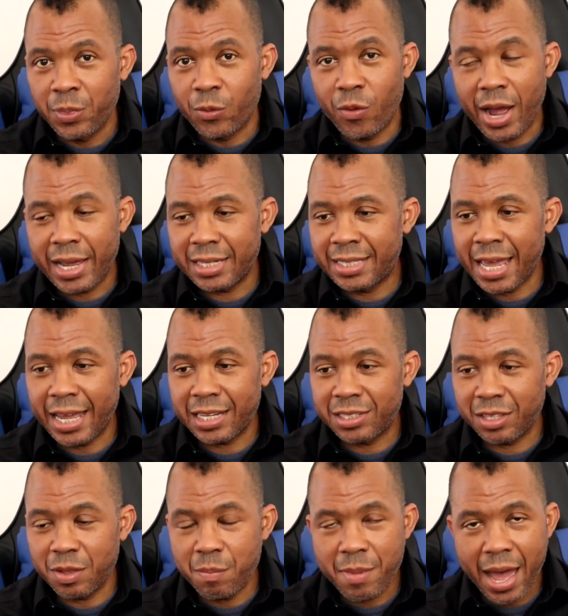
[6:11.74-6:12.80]
right? Take it
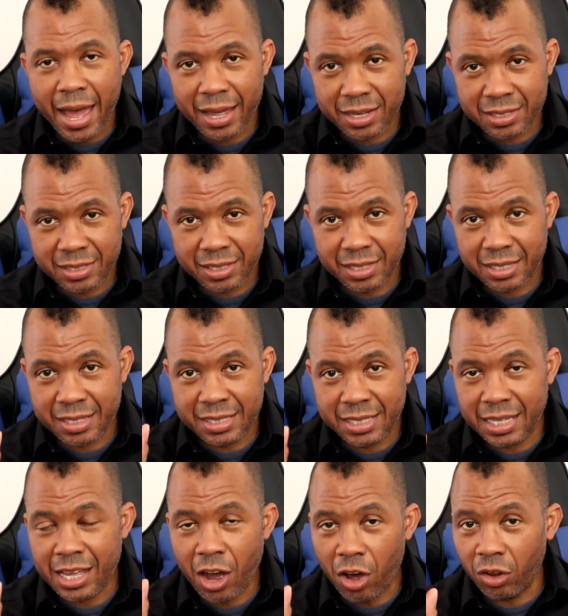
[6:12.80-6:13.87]
to the max,
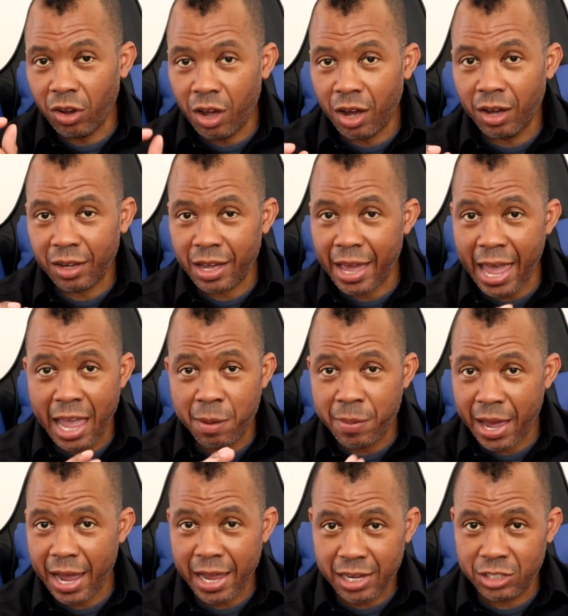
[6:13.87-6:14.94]
see how long a
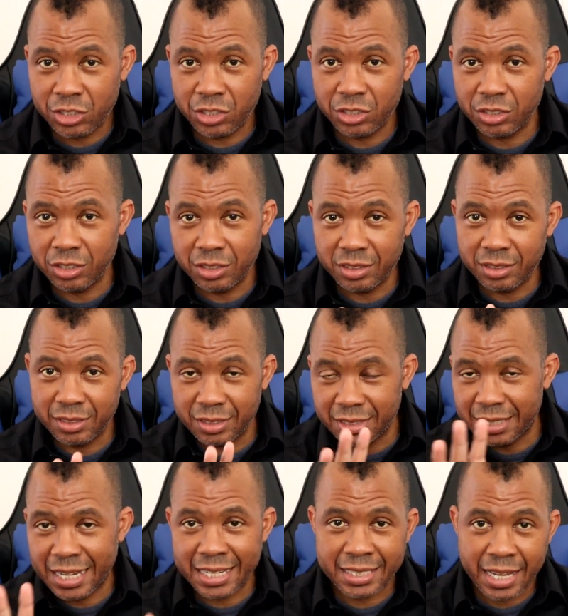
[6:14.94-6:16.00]
page
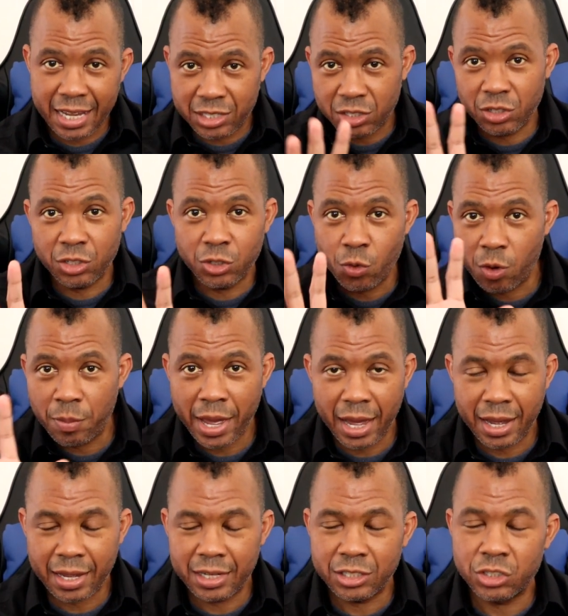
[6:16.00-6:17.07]
it takes you to do a
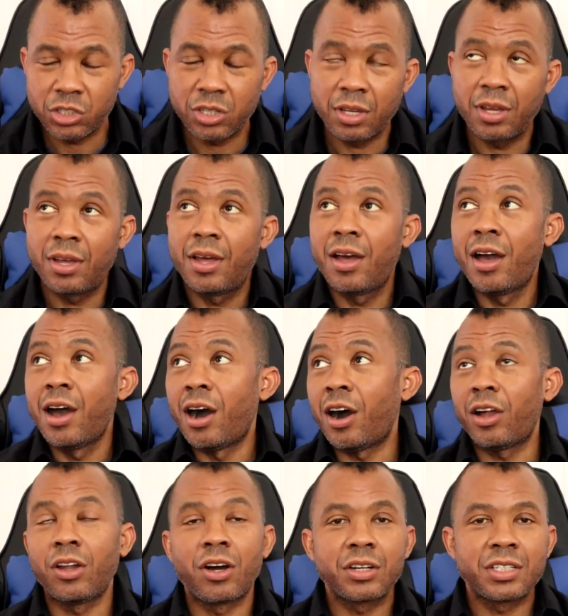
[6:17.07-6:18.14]
page.
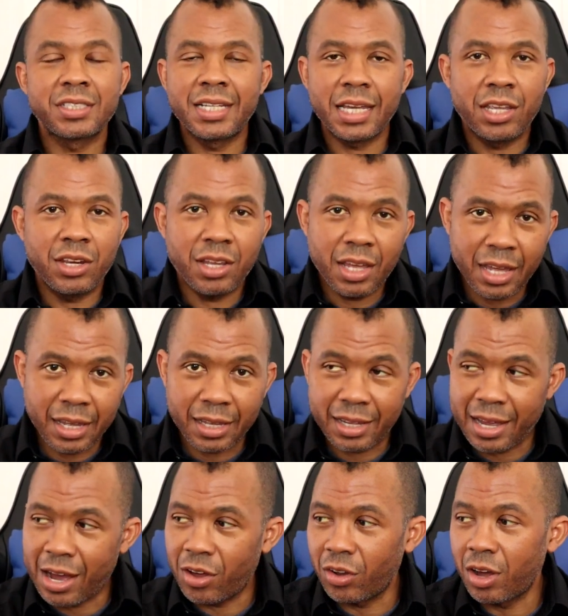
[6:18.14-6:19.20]
How long does it take you to
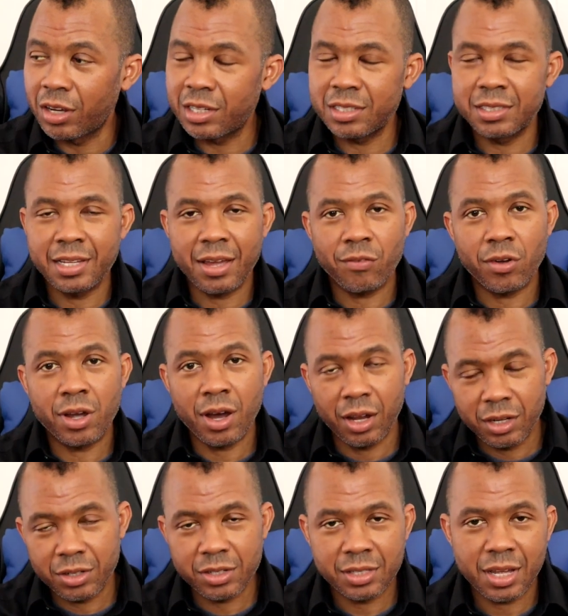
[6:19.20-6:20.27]
ink? How long does it take for
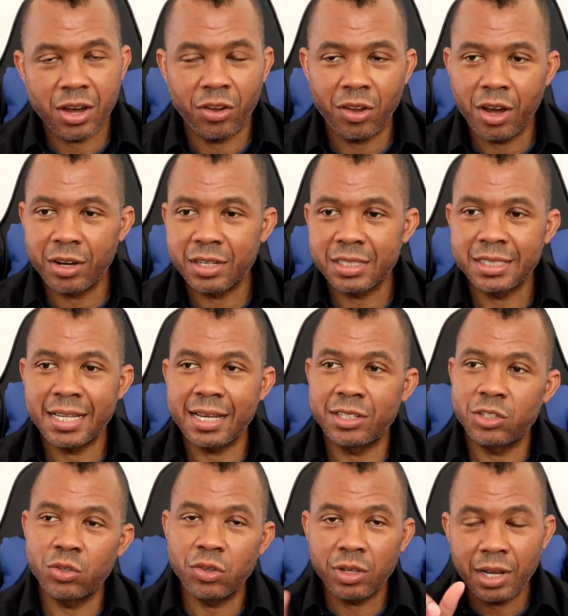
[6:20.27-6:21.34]
colors? How long does it
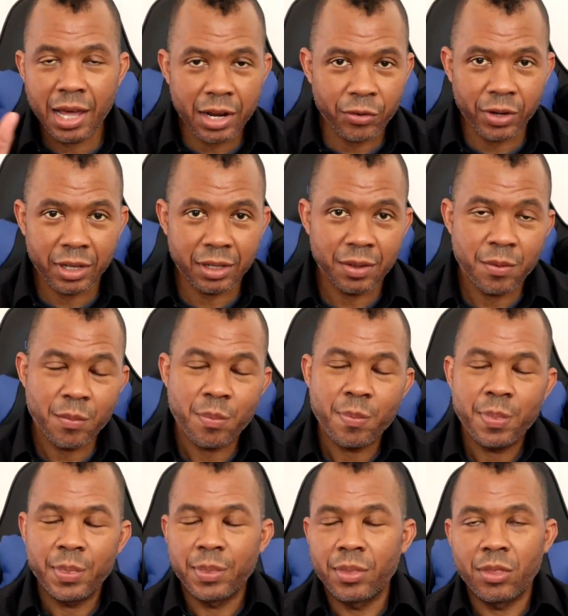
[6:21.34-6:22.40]
take to do the lettering?
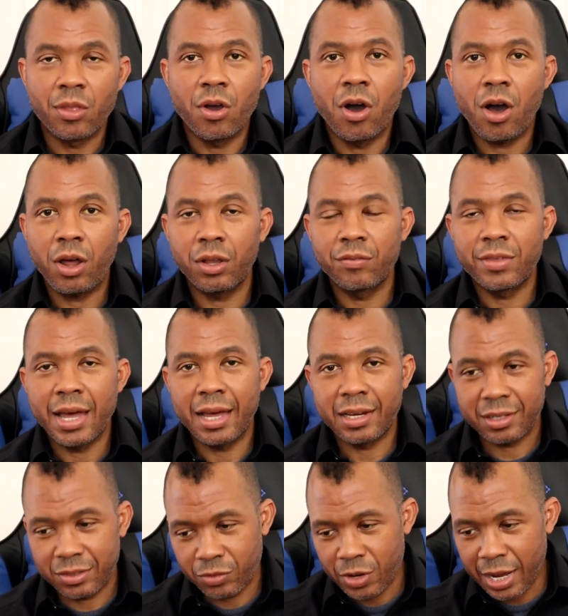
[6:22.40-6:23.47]
All of
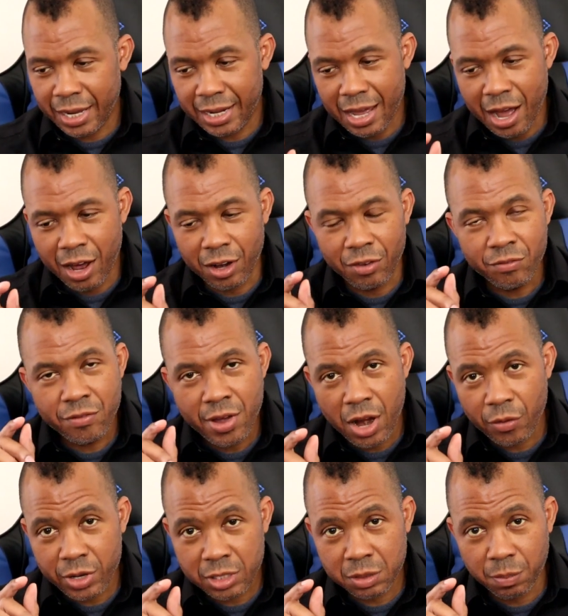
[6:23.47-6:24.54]
that, right? On a
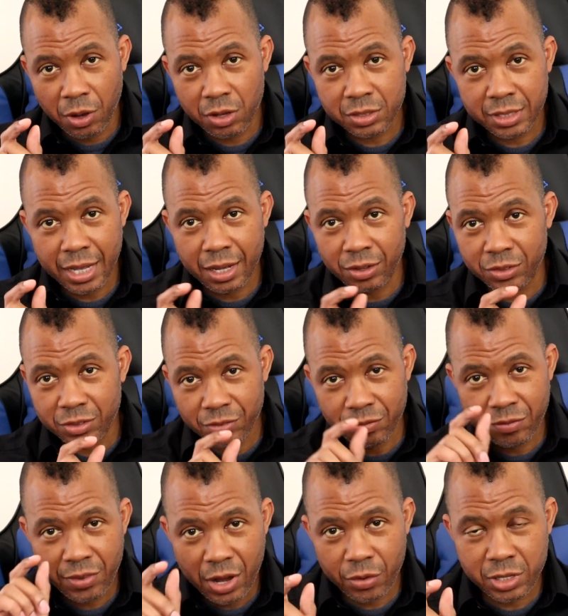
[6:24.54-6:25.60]
very small scale
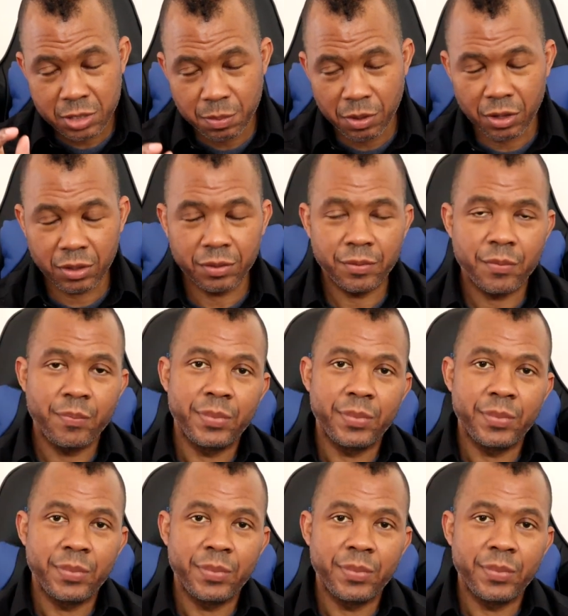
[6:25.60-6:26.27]
very small.